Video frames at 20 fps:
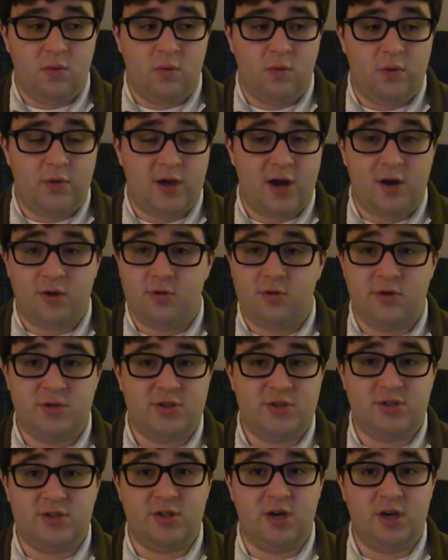without
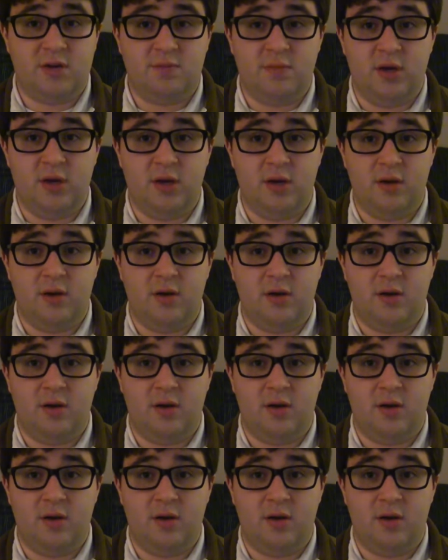Chris Stuckman,